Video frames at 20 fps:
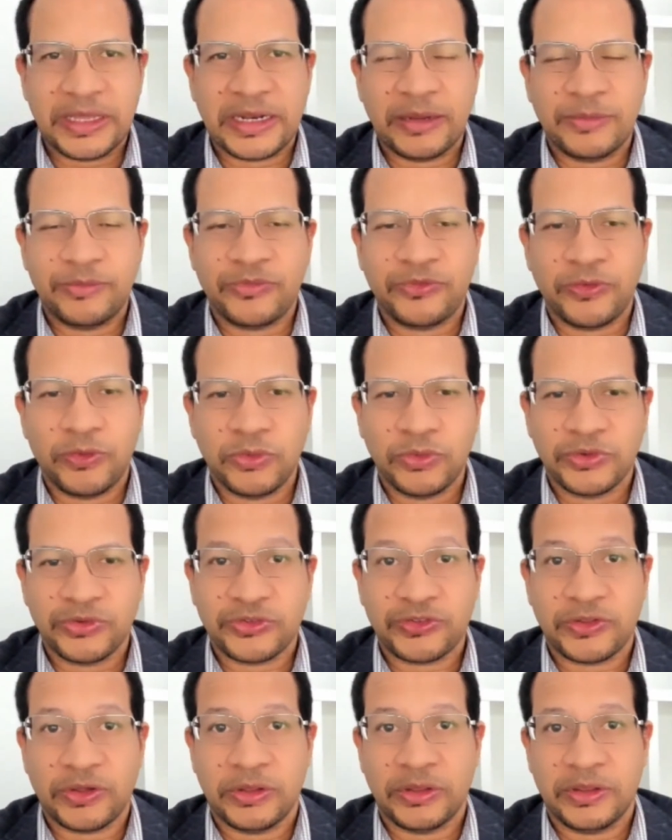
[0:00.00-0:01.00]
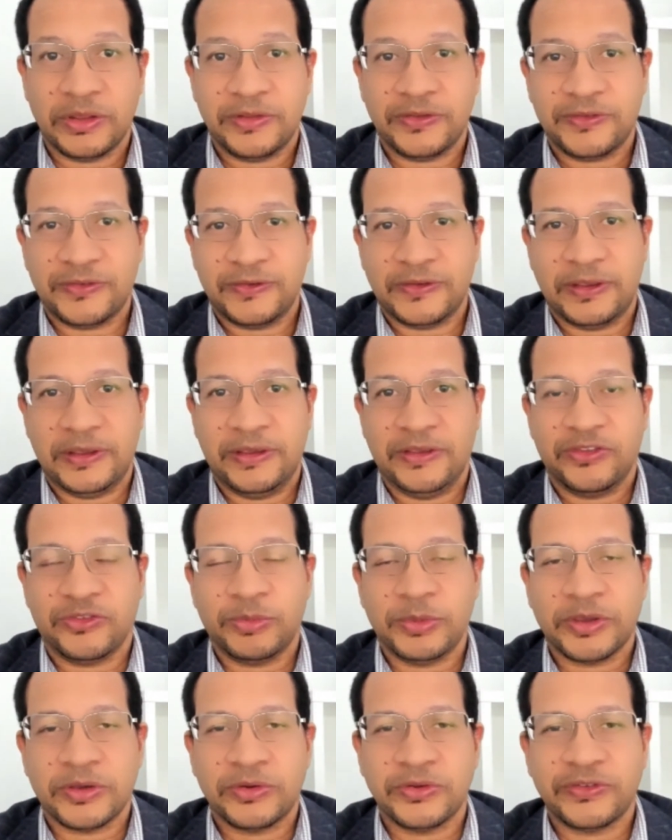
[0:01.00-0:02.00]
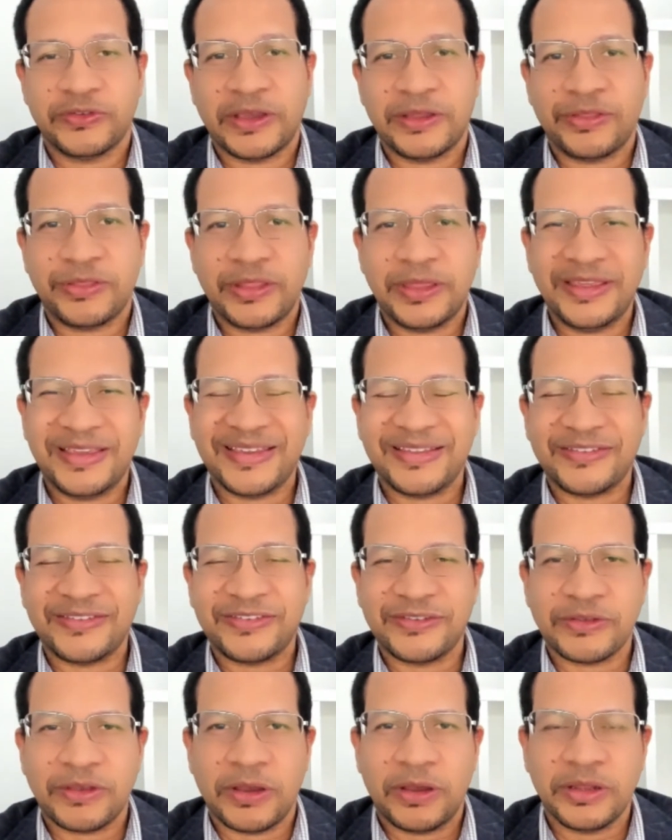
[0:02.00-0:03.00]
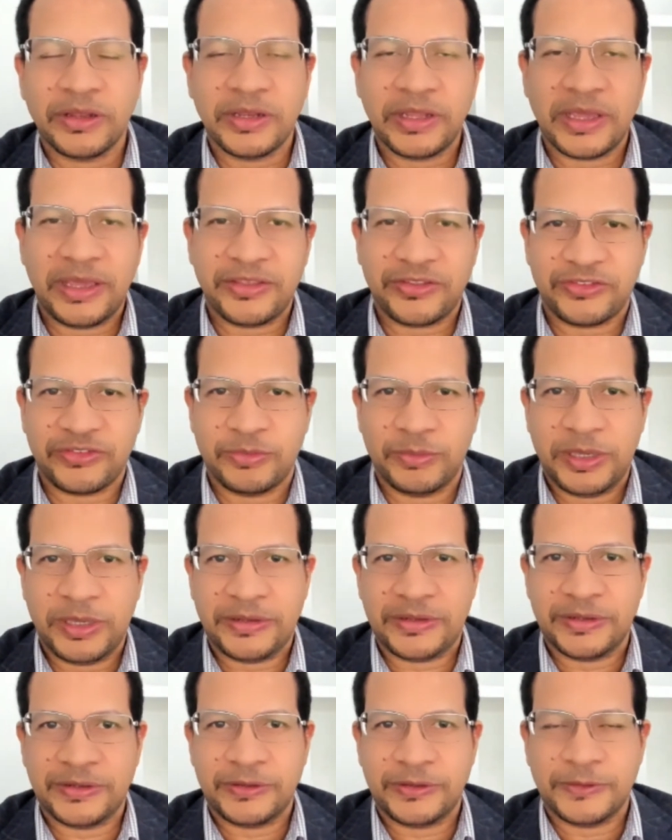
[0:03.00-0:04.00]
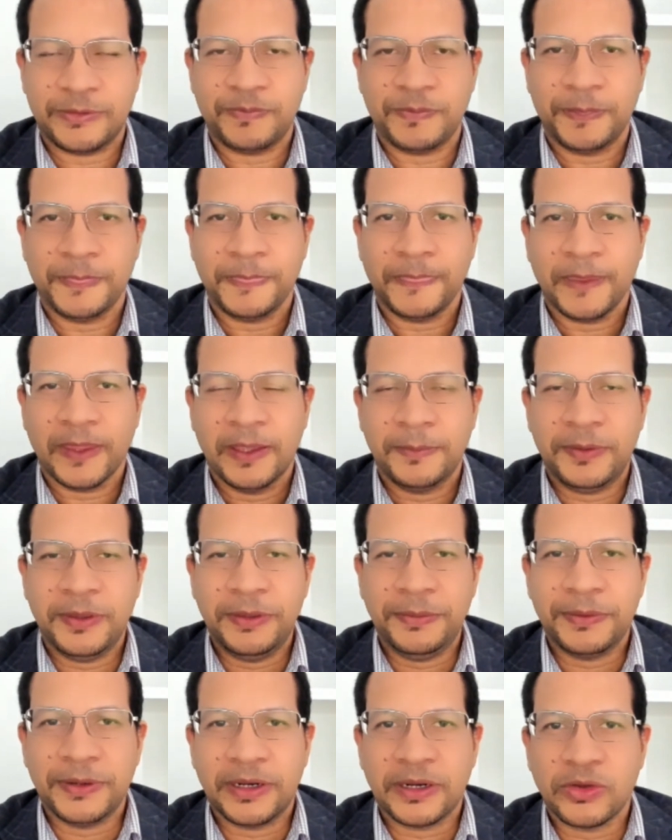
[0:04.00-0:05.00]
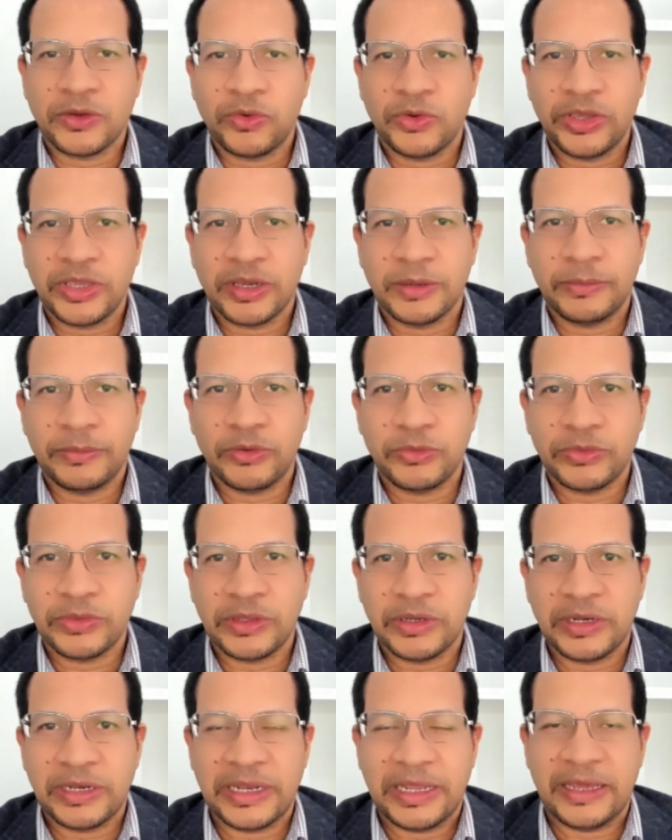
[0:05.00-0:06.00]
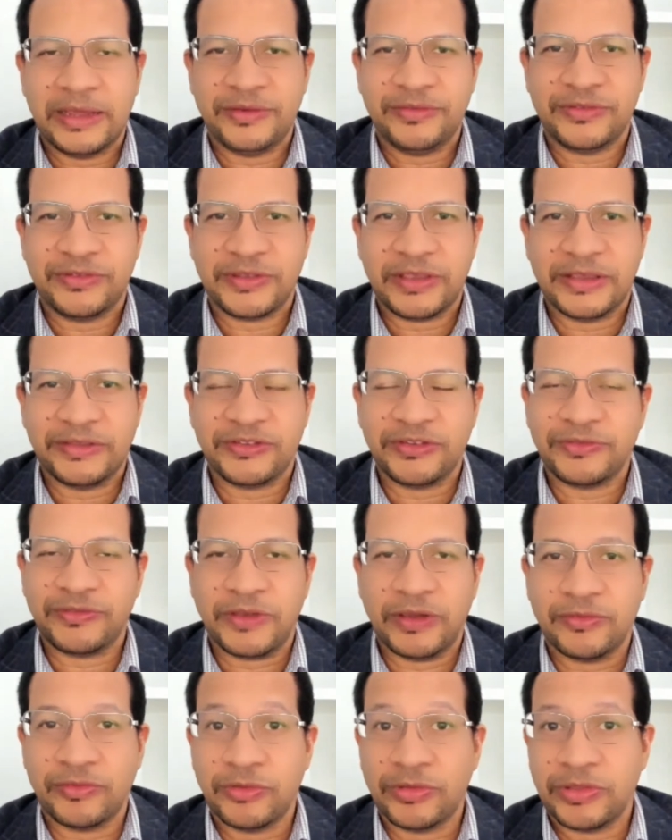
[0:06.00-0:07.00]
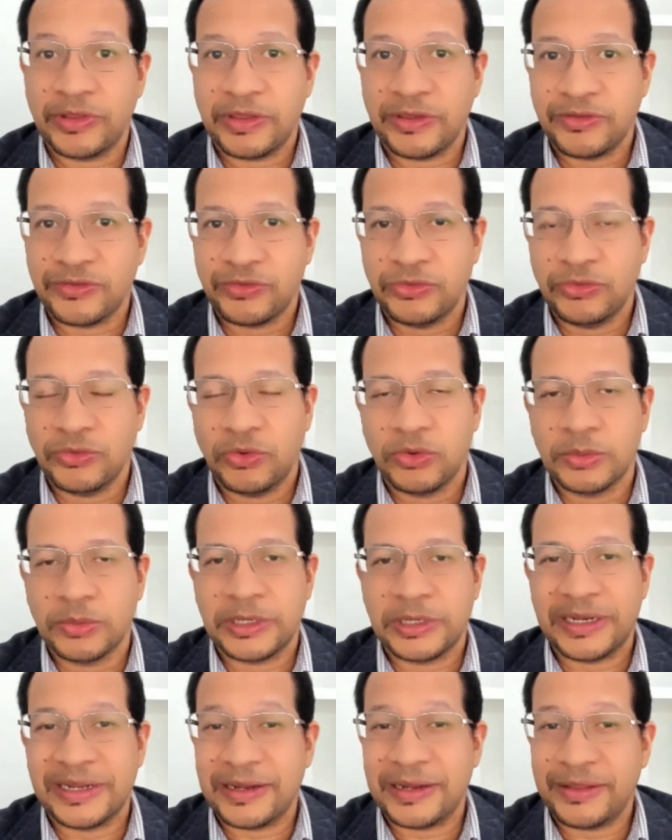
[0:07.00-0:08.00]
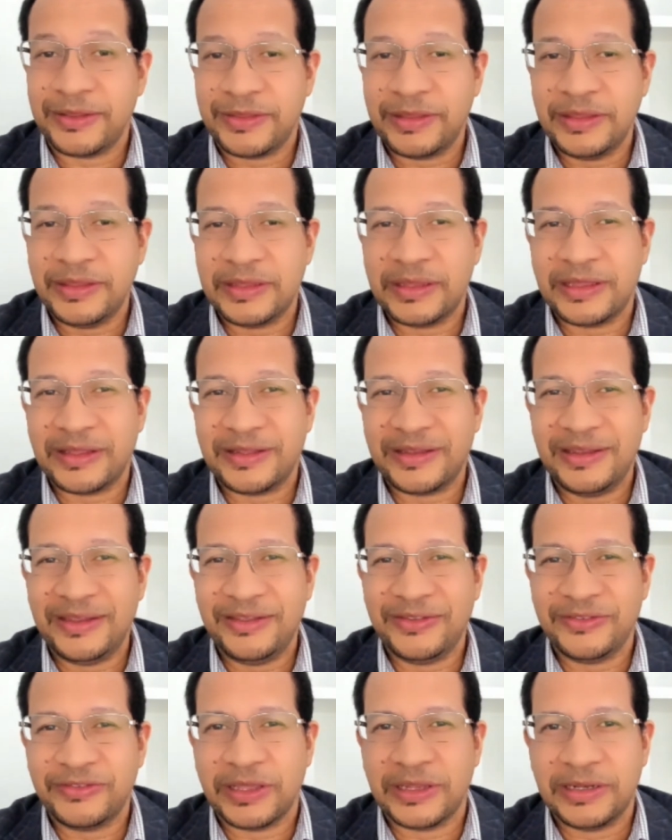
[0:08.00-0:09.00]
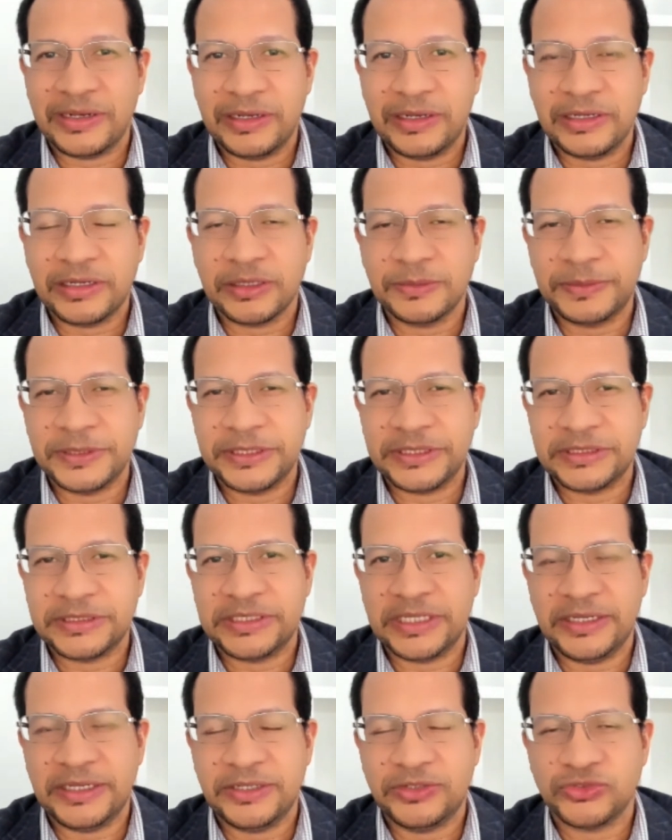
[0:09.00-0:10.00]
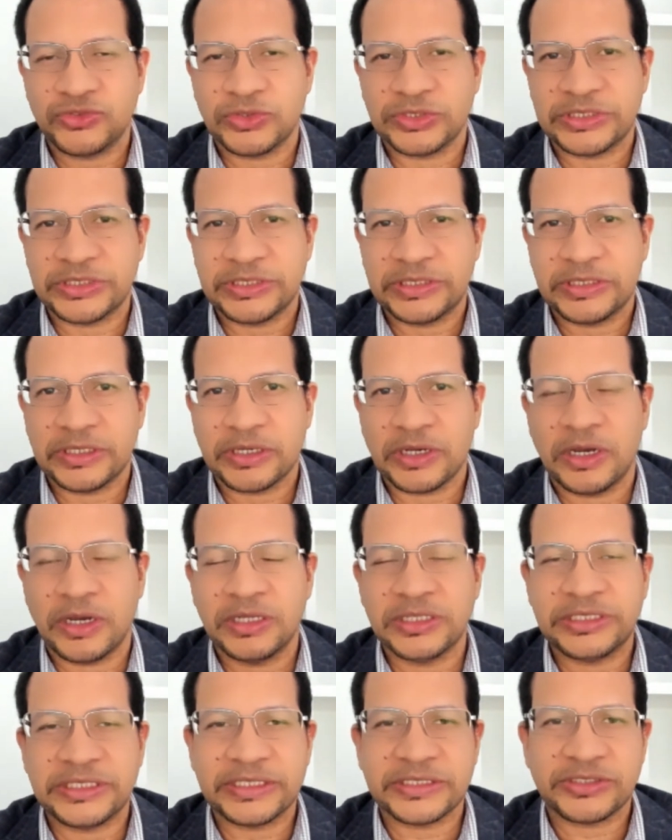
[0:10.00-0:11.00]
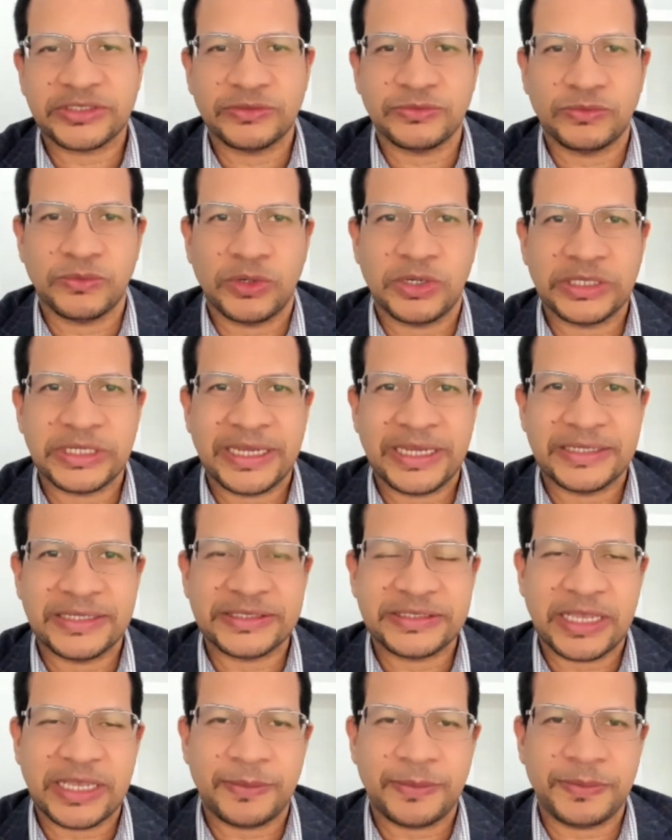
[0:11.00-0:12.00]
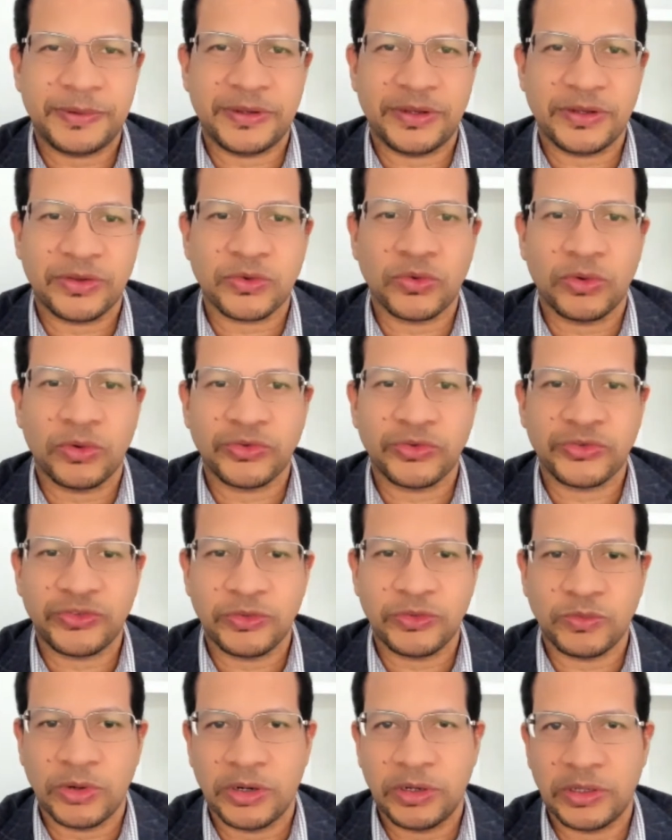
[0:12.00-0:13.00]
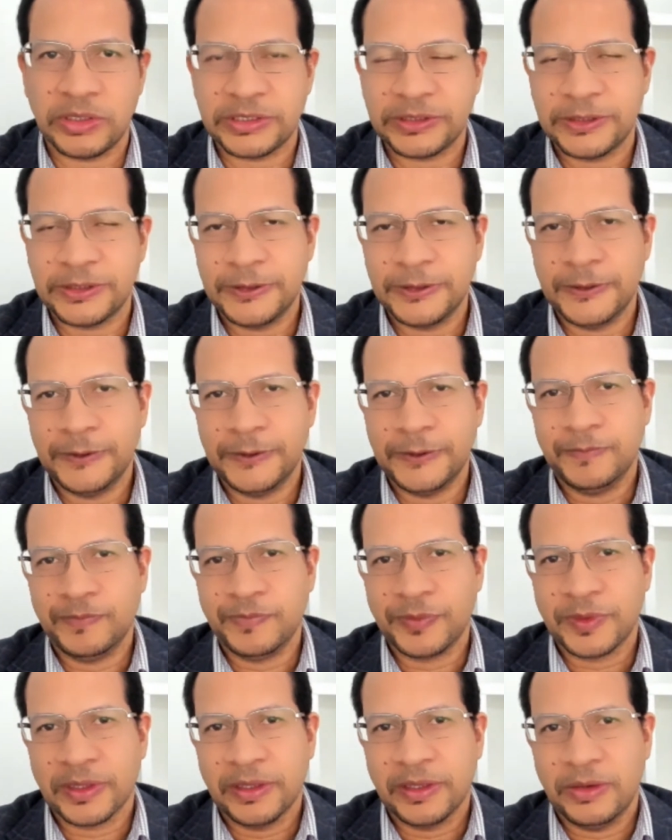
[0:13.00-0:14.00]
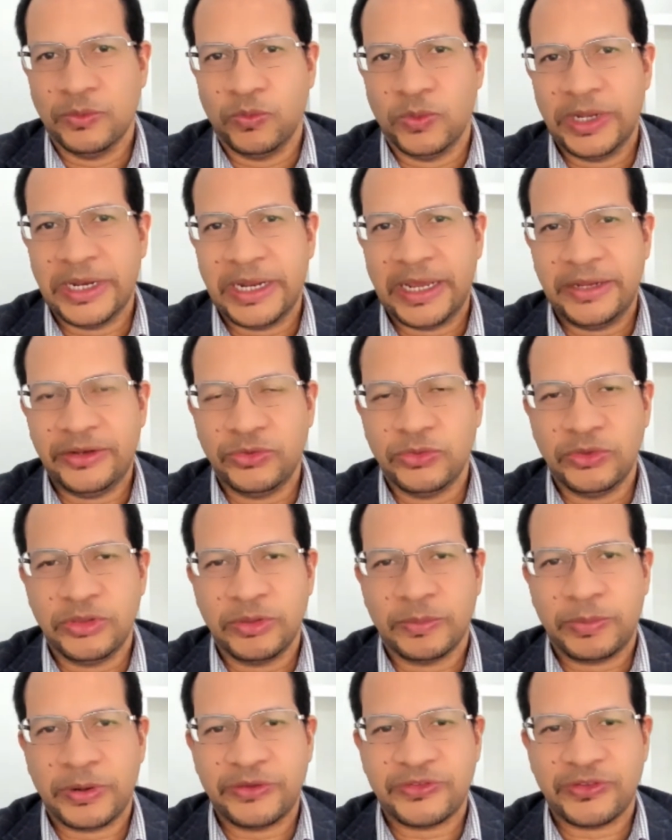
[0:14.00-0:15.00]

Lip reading: that I'm focused on this is because I think it's underestimated. People are going about their lives as if everything is normal. And I think that is a little bit dangerous in the context of what has happened across the world. When I do the